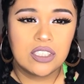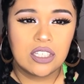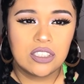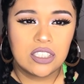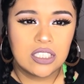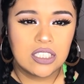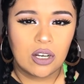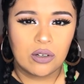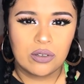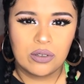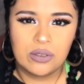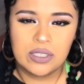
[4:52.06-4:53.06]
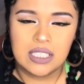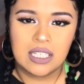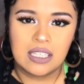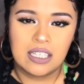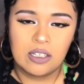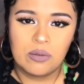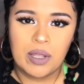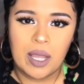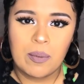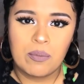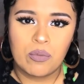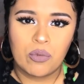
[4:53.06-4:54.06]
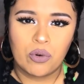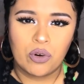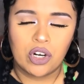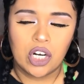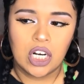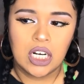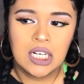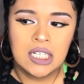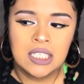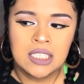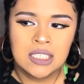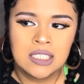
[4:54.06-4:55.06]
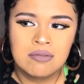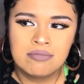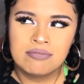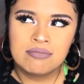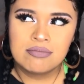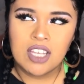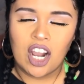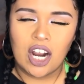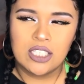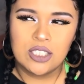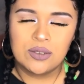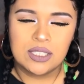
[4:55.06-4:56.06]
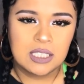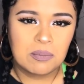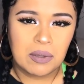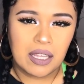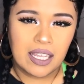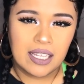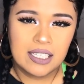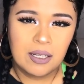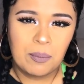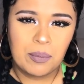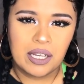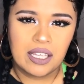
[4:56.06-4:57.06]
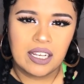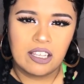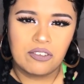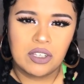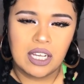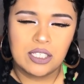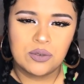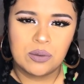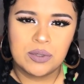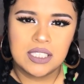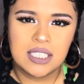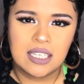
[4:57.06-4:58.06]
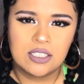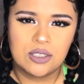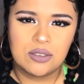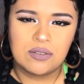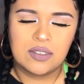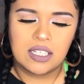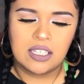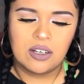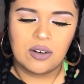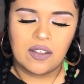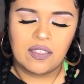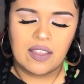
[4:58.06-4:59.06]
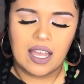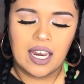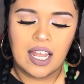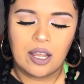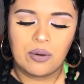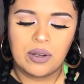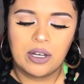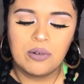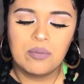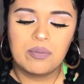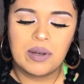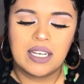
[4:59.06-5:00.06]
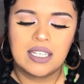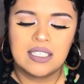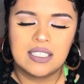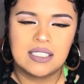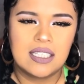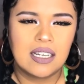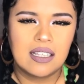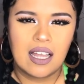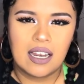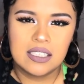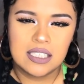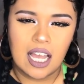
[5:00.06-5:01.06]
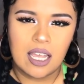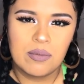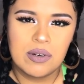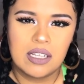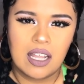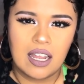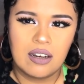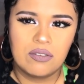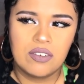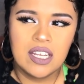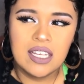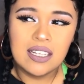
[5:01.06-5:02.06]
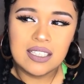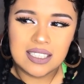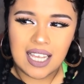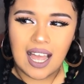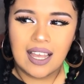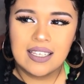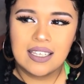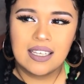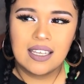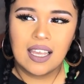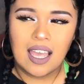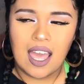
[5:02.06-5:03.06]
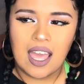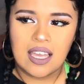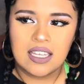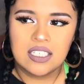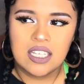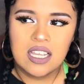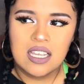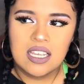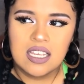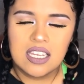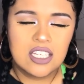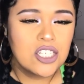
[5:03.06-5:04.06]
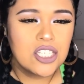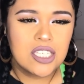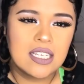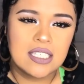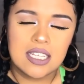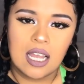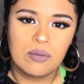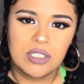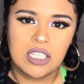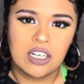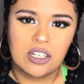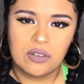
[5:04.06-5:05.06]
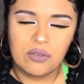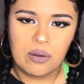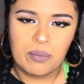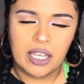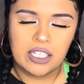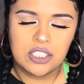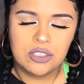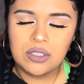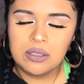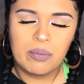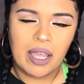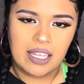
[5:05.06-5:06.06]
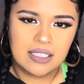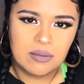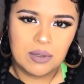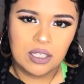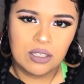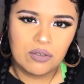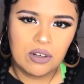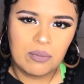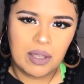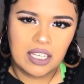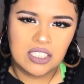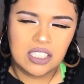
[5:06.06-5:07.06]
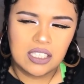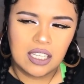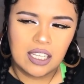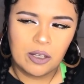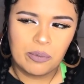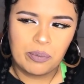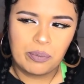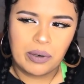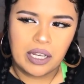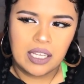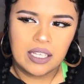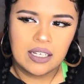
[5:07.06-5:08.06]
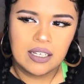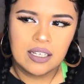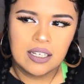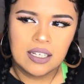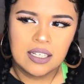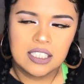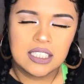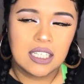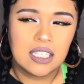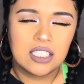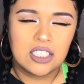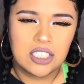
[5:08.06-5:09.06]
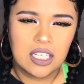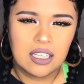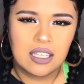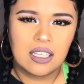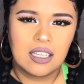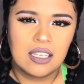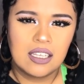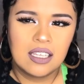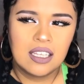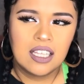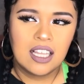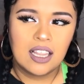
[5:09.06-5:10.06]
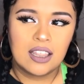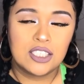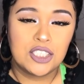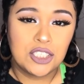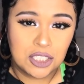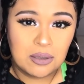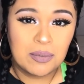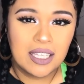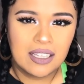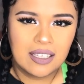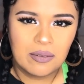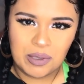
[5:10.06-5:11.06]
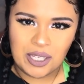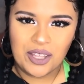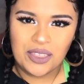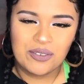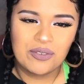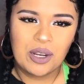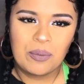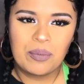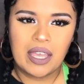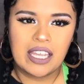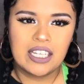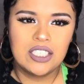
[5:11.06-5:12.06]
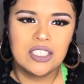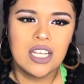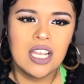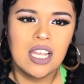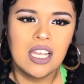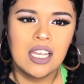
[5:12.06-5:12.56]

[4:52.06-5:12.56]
searches on Google is a little bit more hard to explain, but if you guys want me to get into a video on that, I will. But it does take a lot of time and a lot of tagging, and it takes time to get on the front page. You can pay to be on the front page, I think, but to legitimately be on the front page,